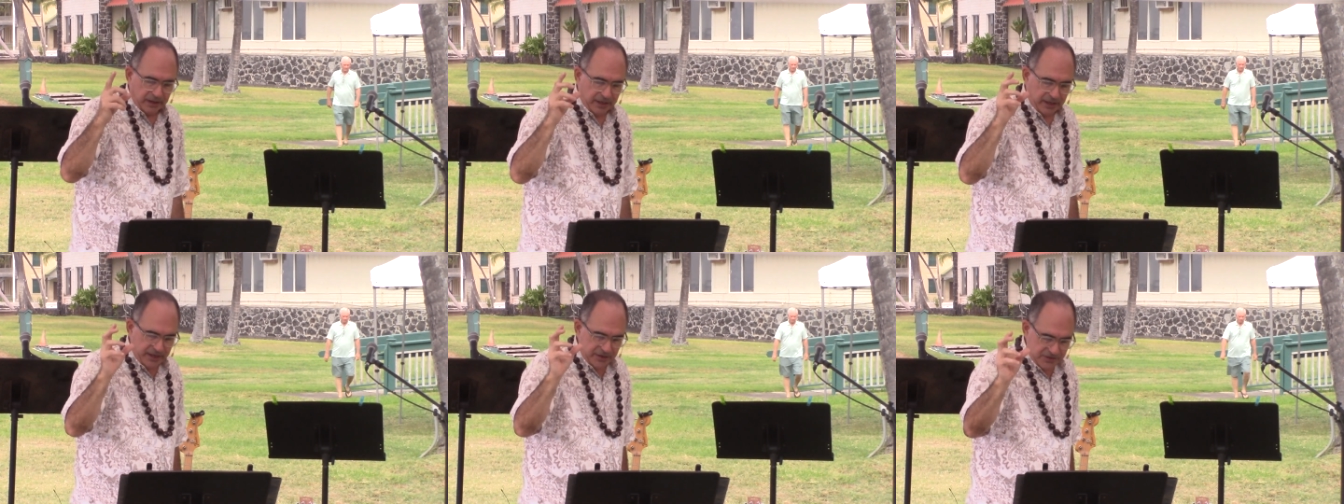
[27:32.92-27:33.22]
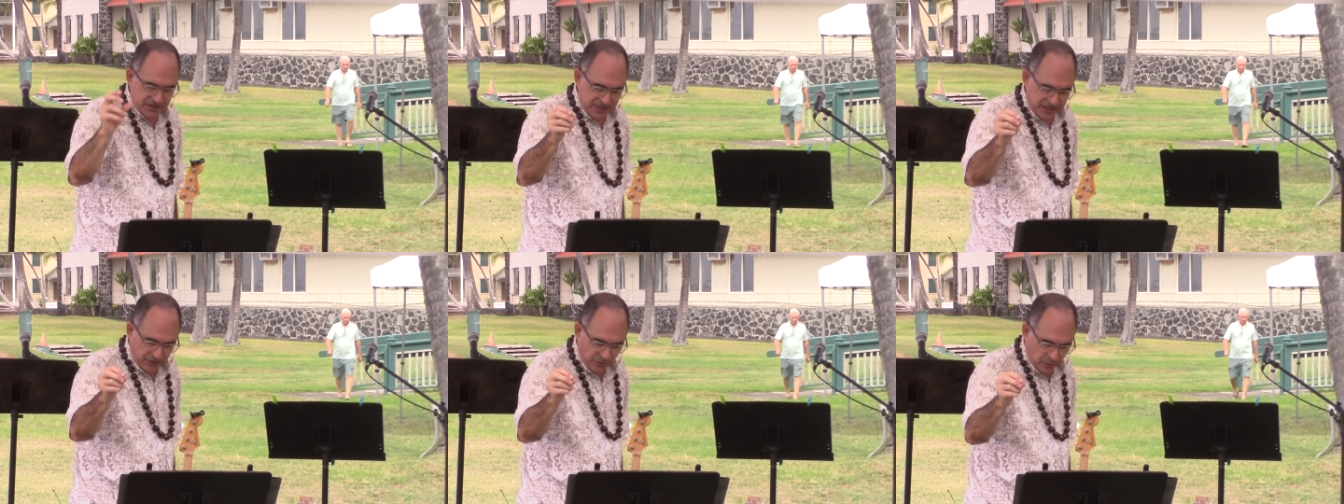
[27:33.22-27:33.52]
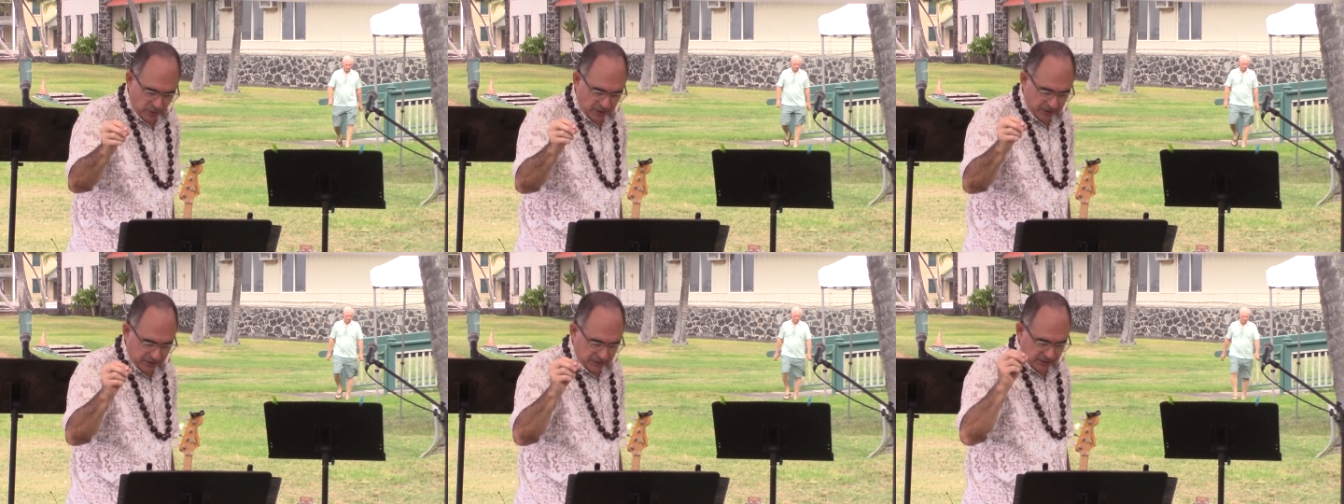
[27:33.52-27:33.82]
Here's the other
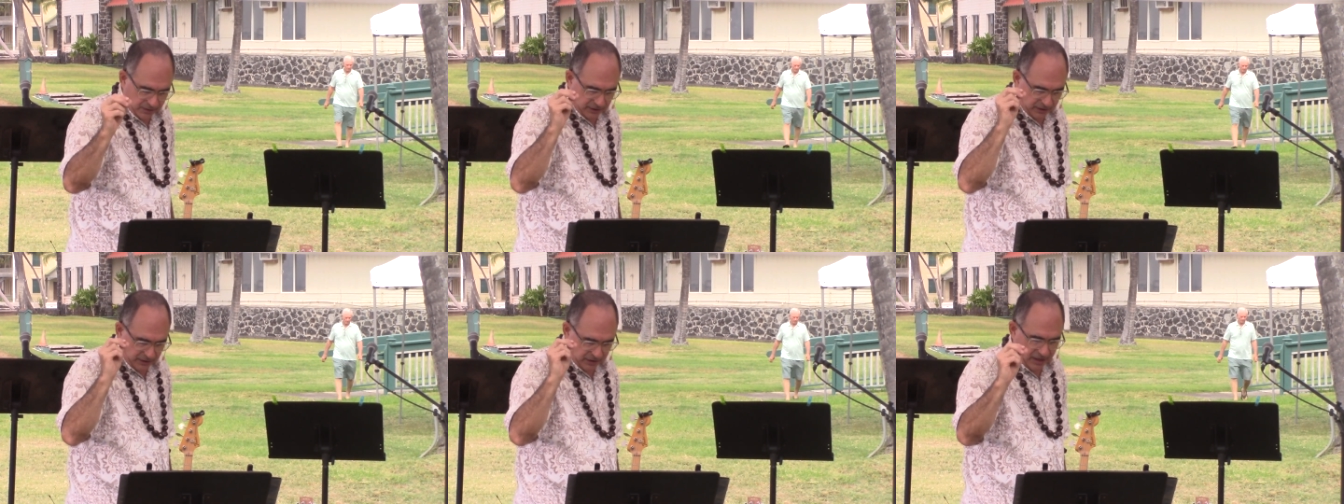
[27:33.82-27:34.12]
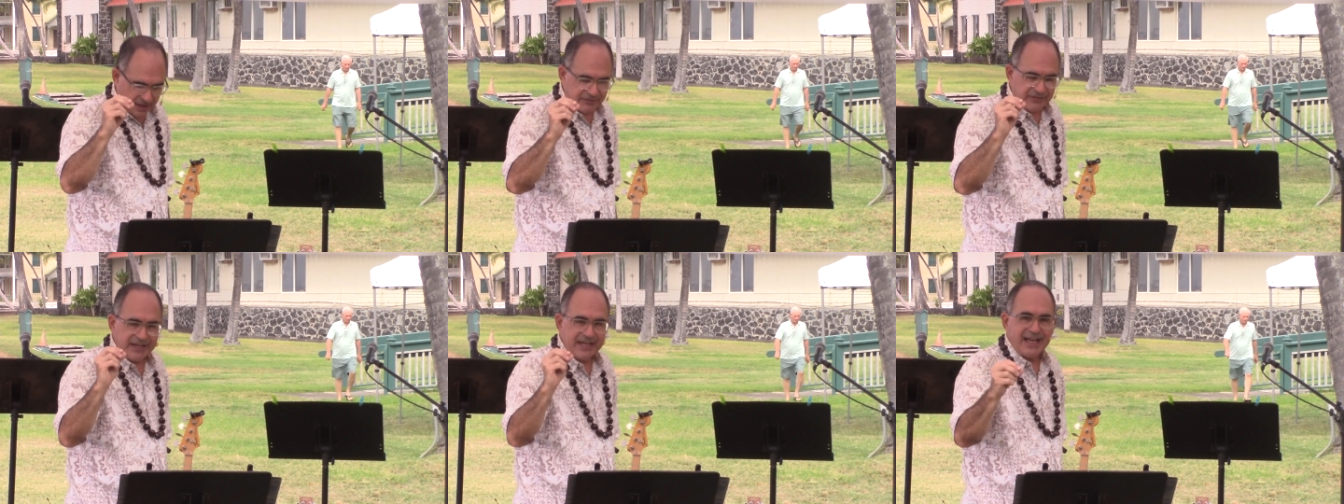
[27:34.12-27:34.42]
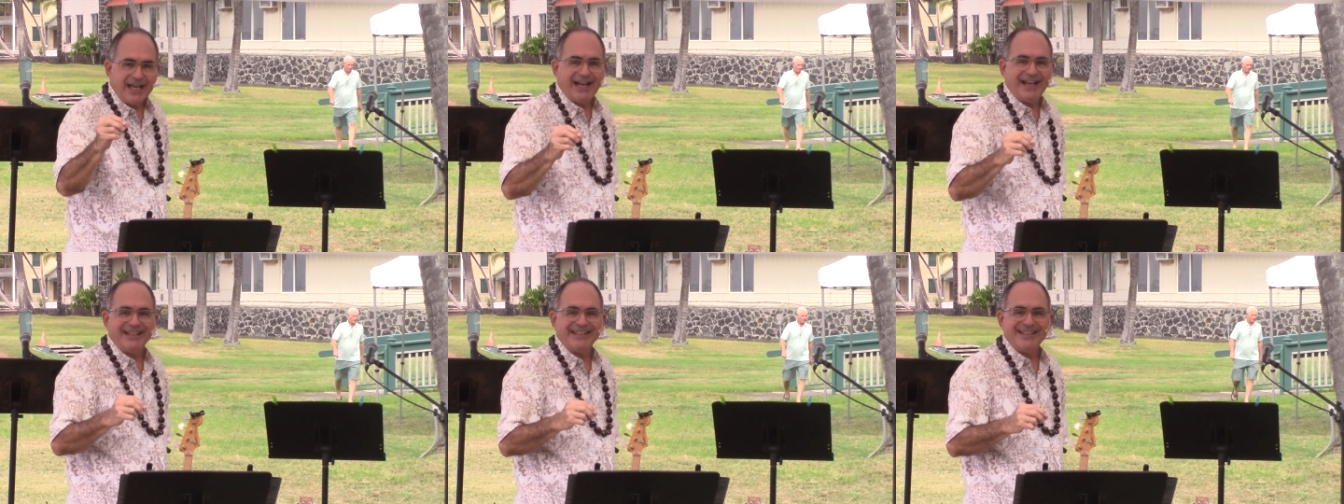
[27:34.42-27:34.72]
word loving
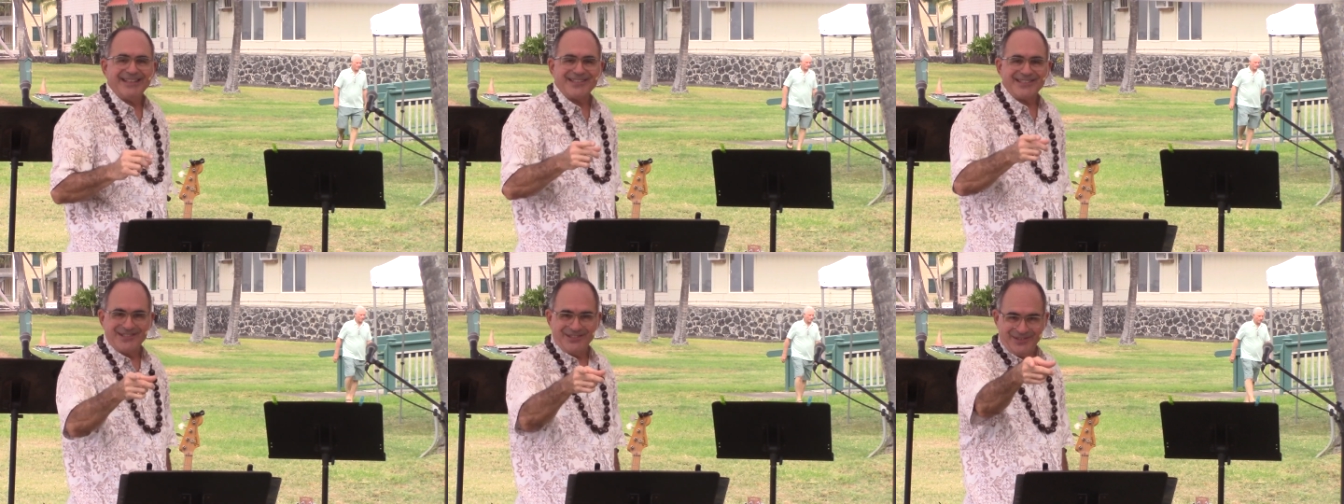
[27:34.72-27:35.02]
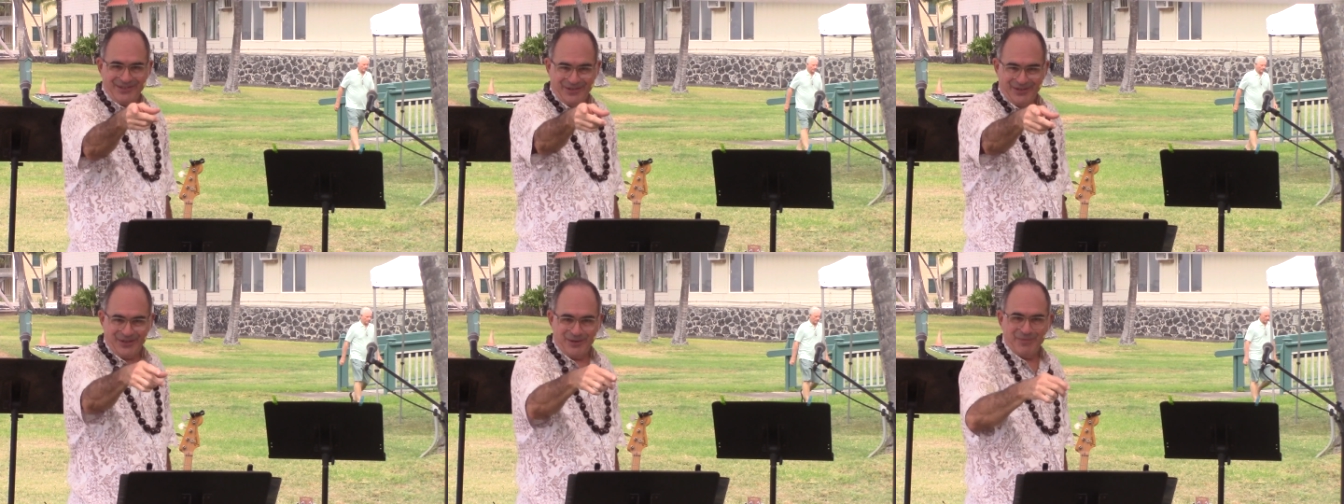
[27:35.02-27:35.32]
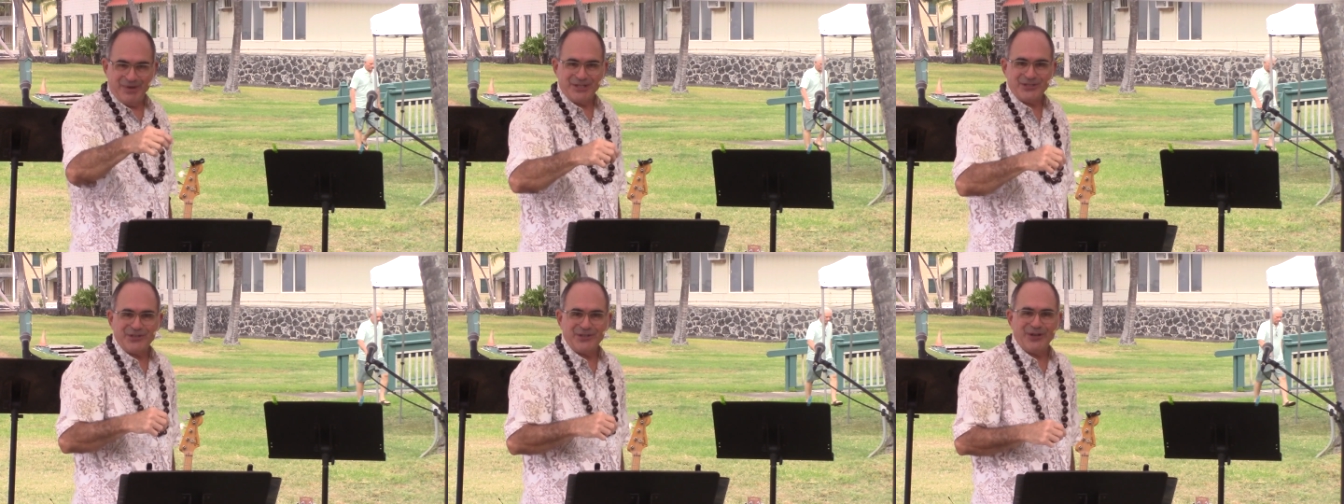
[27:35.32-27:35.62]
kindness. You
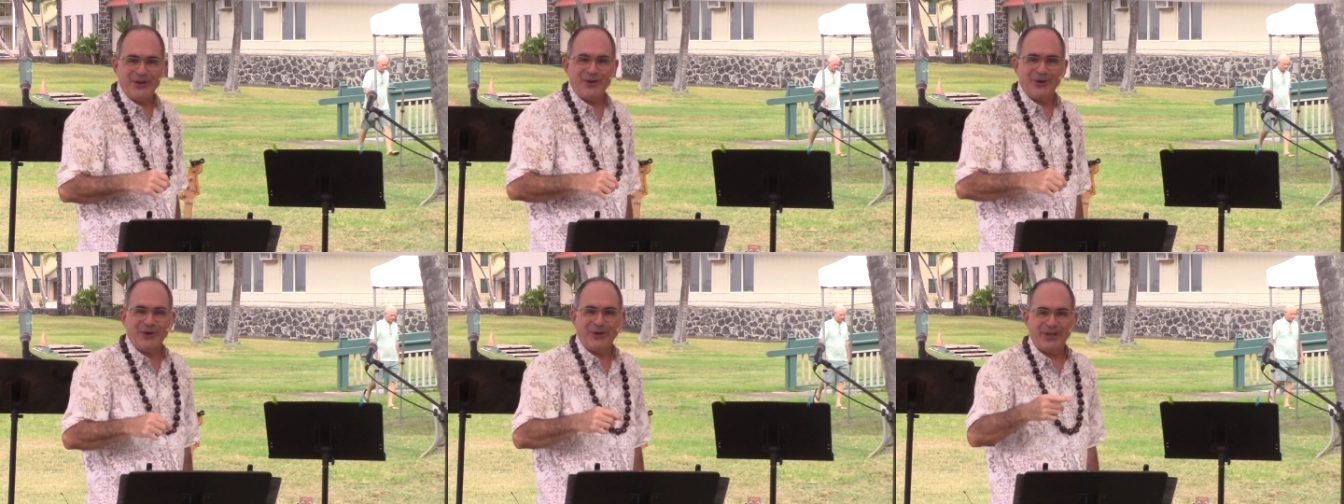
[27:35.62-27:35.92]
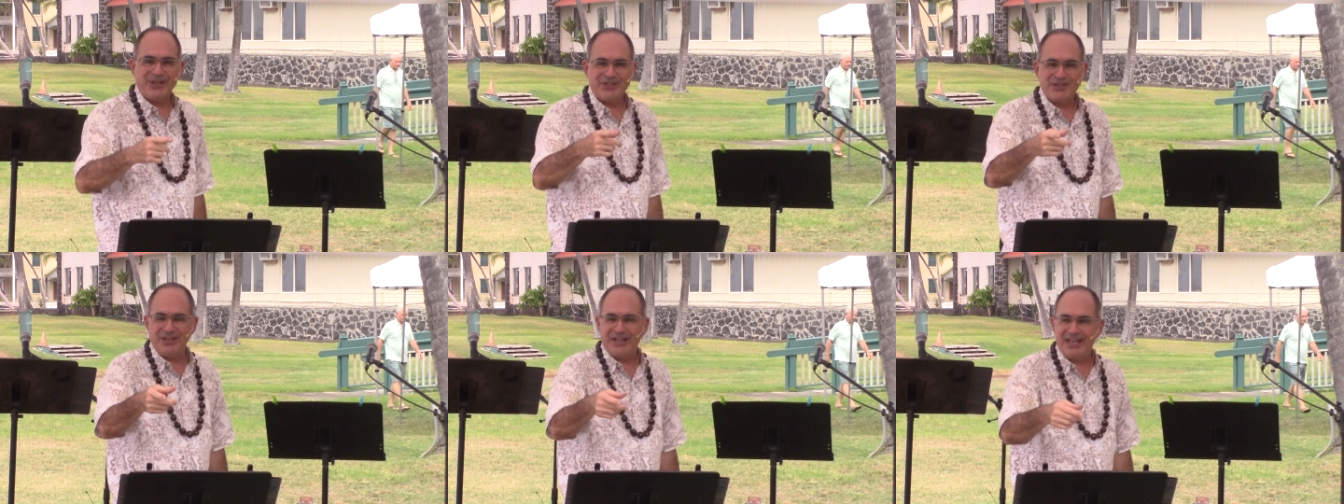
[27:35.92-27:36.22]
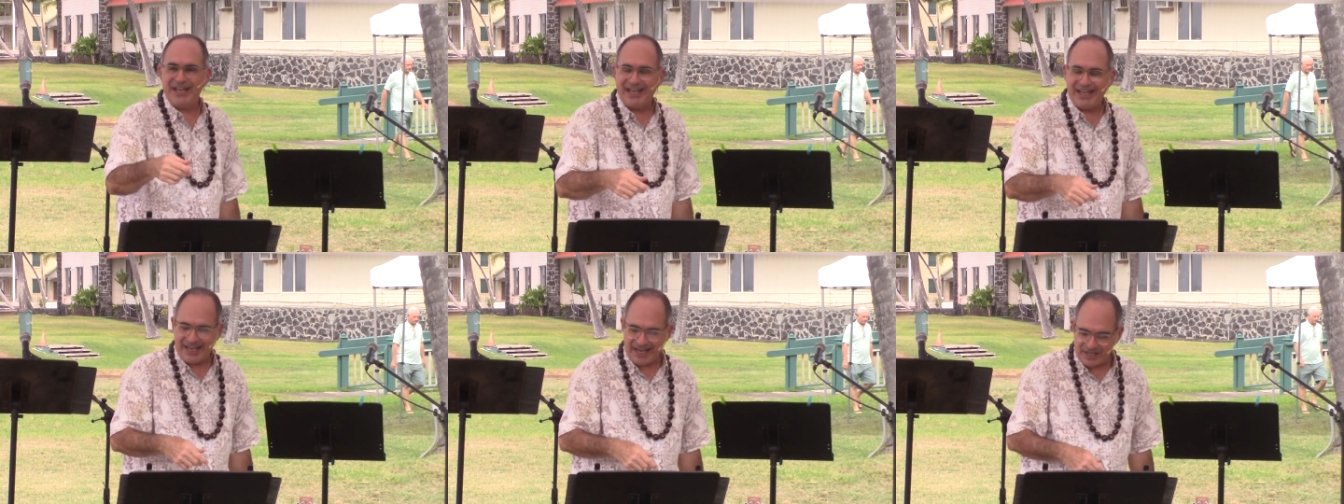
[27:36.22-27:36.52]
mentioned it earlier. It's an
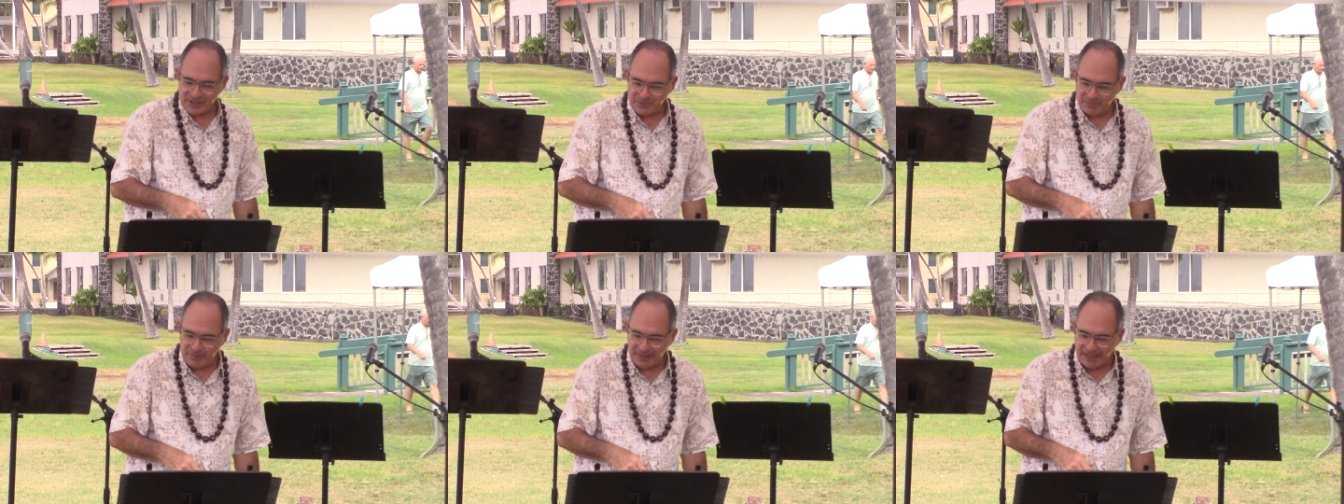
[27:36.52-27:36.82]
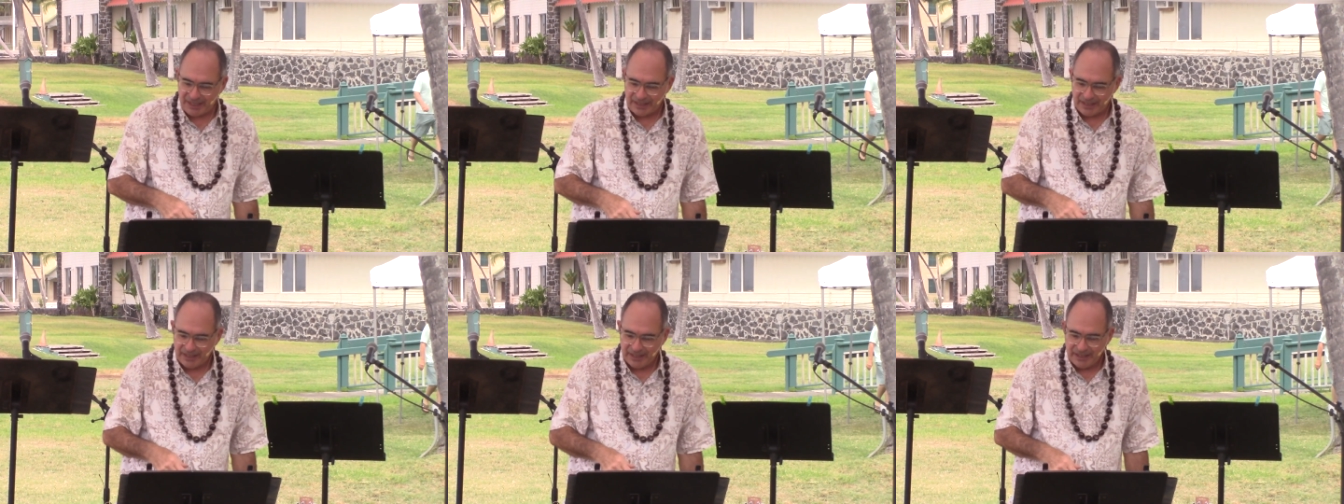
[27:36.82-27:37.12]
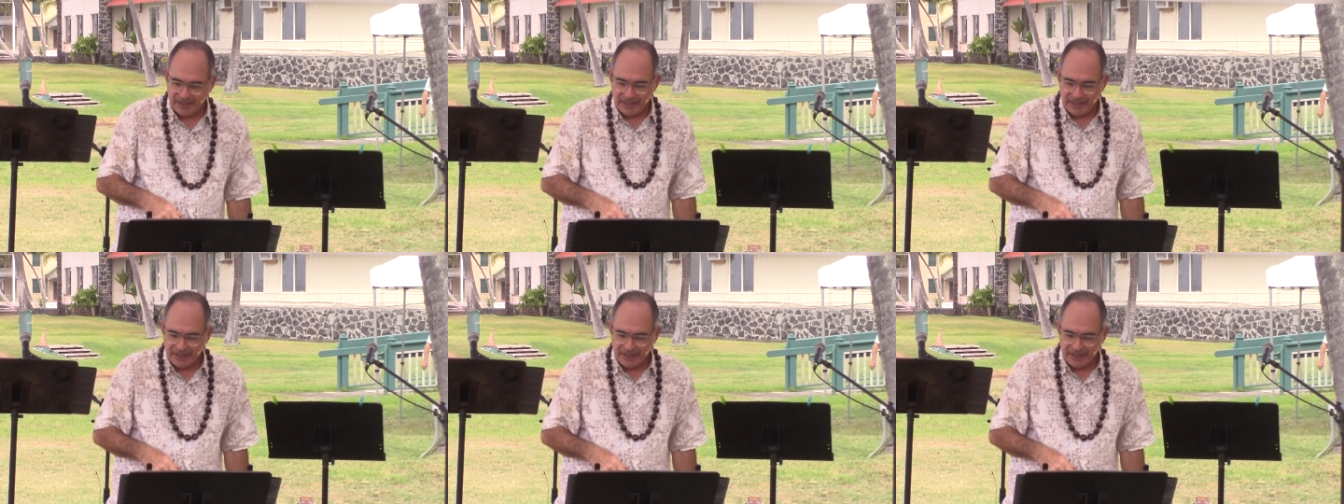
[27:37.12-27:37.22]
NASB.